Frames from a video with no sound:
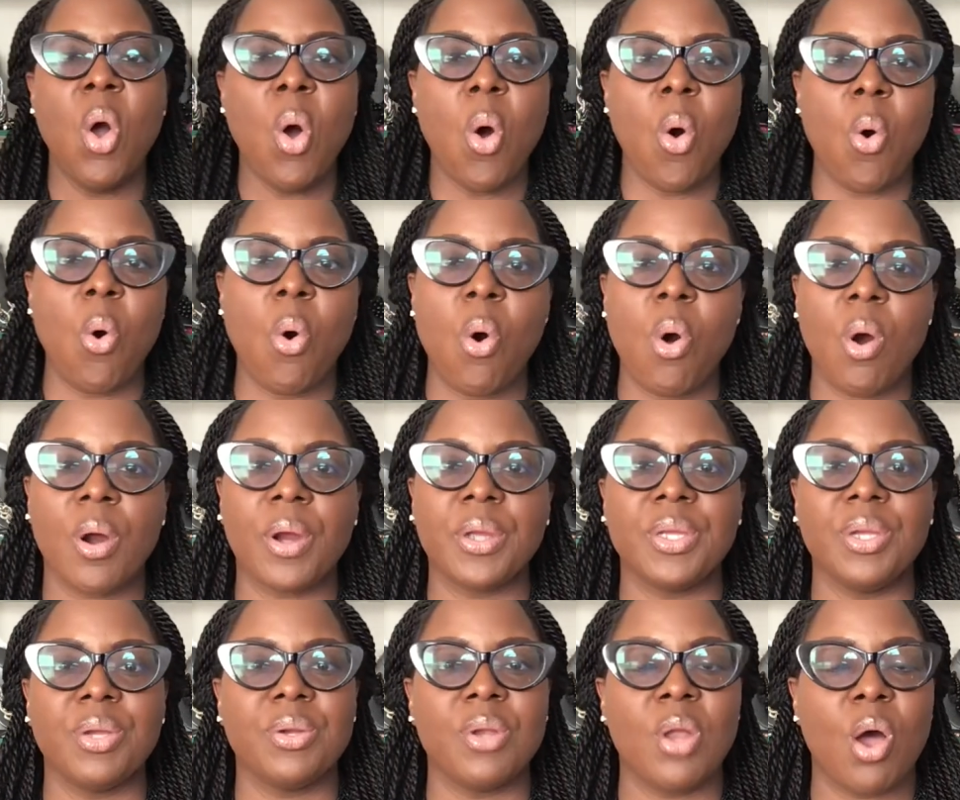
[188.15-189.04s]
Or,
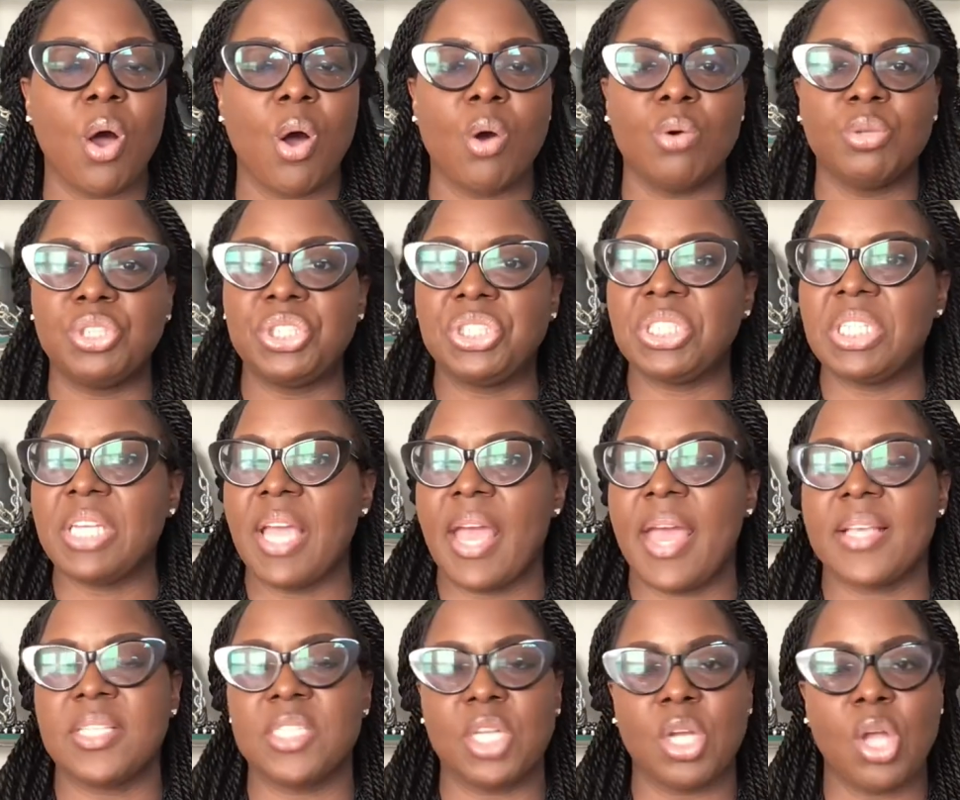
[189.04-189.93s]
"She
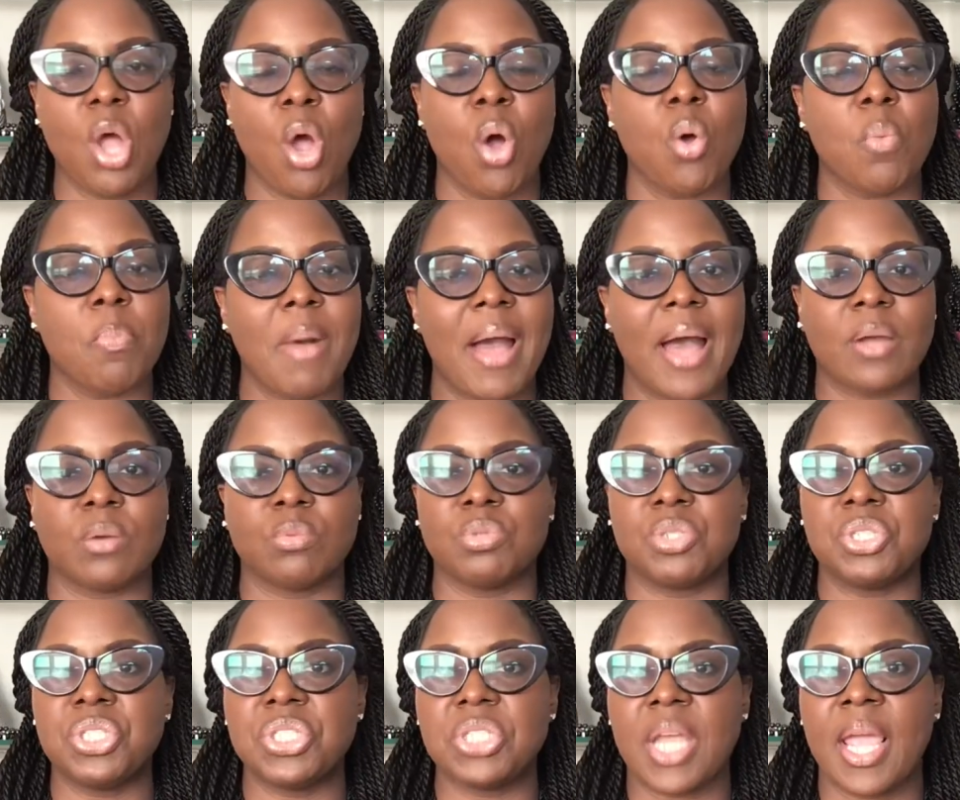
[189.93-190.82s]
has the Coke bottle
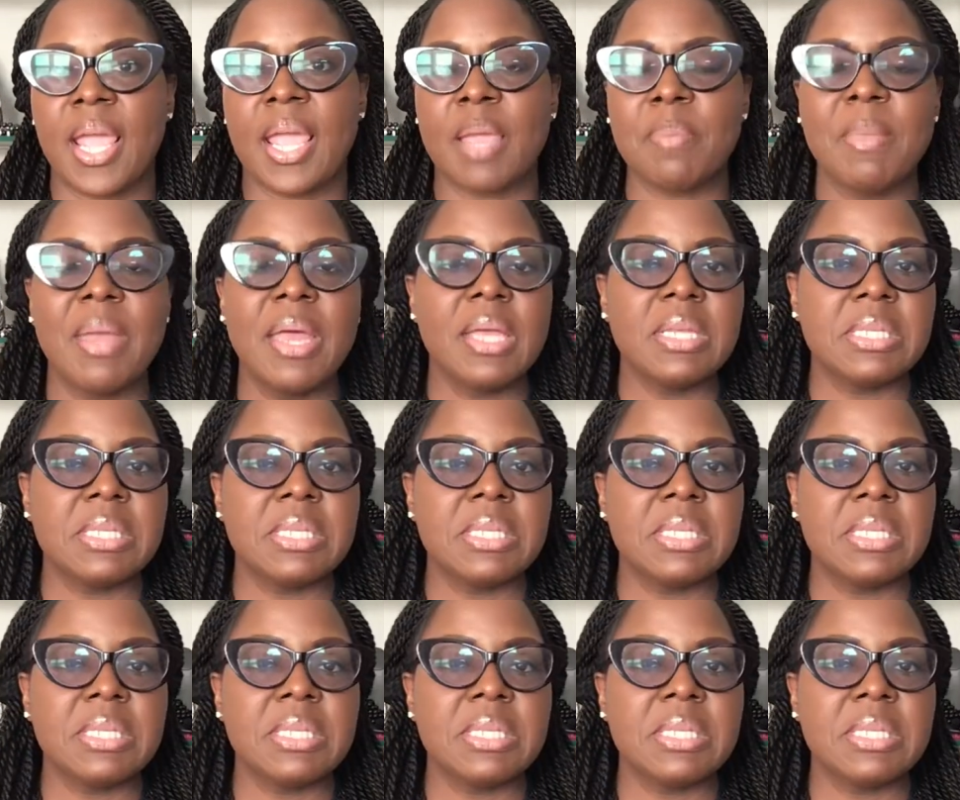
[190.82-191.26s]
shape.